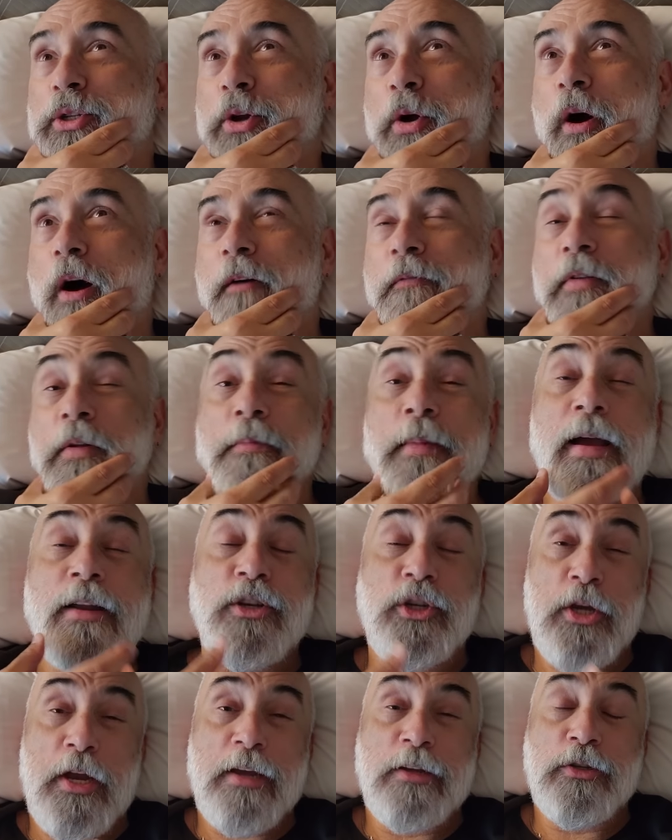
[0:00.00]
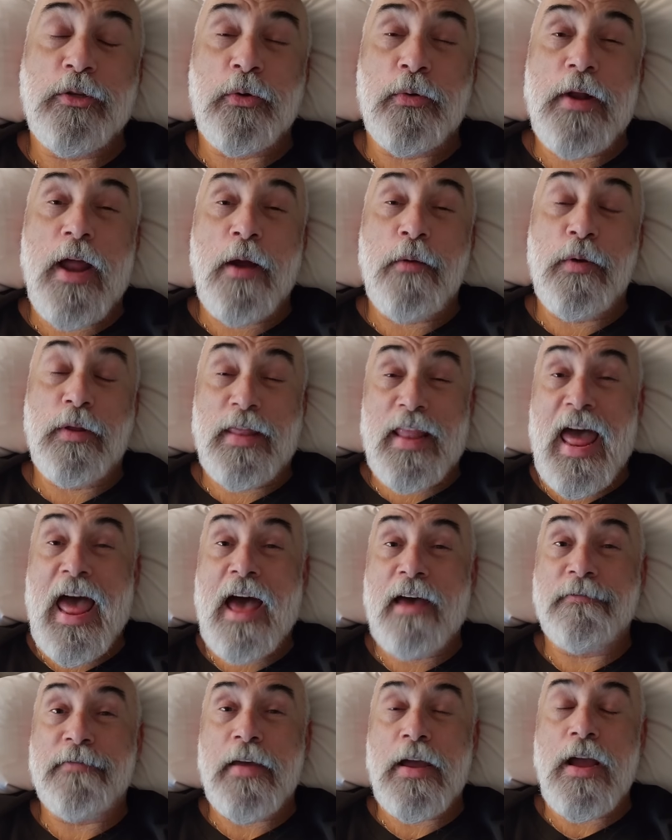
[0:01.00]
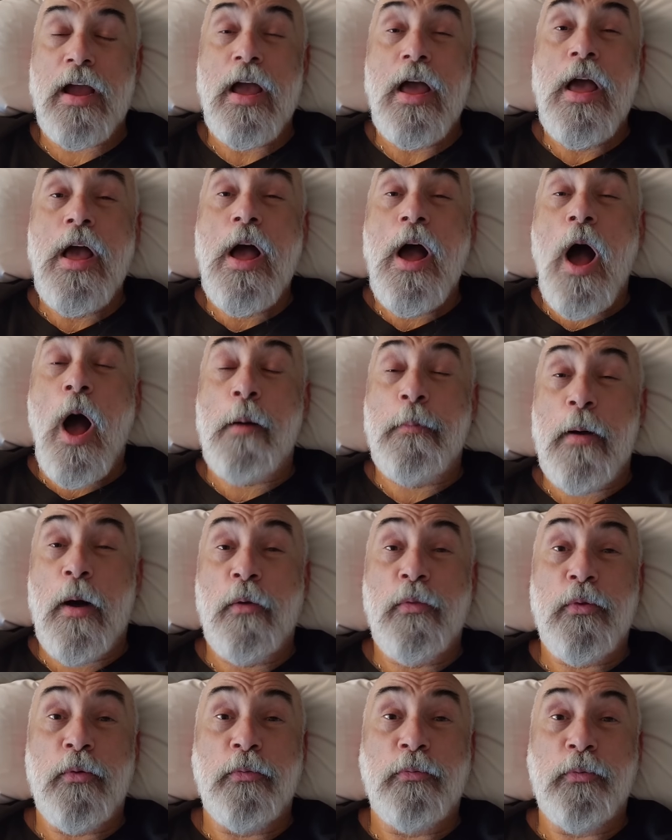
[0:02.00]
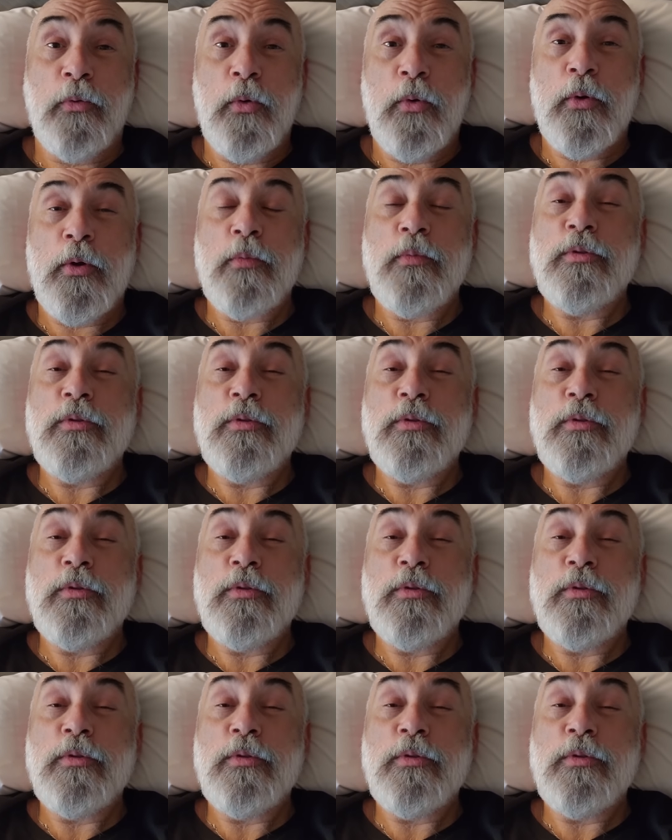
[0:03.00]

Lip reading: just awful. My chaser and I were laughing about the food.